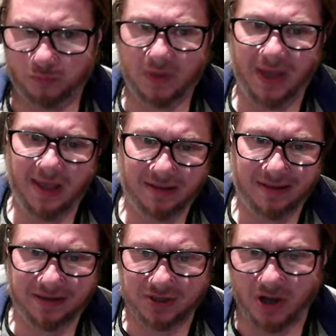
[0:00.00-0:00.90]
And
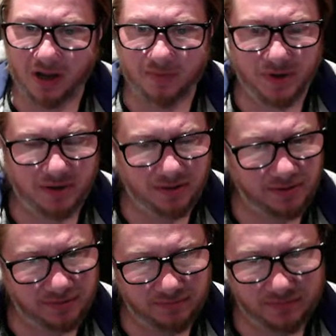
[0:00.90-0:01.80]
this guy, but
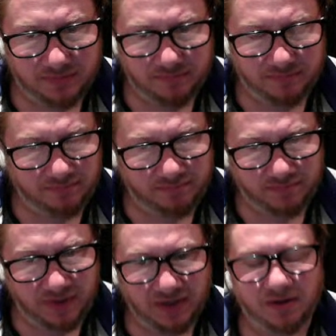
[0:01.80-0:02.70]

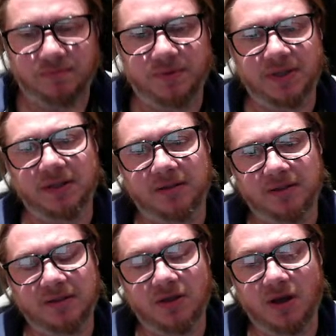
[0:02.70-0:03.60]
the the
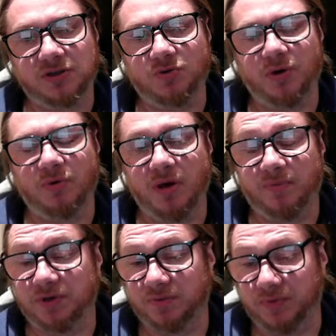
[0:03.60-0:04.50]
the dark square white
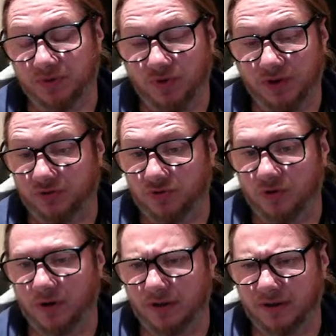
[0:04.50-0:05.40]
bishop is way
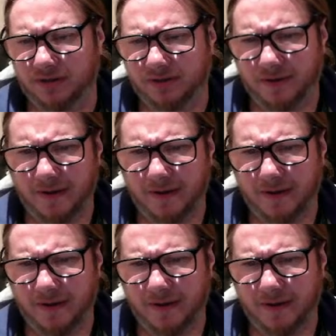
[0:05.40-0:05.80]
stronger, I guess.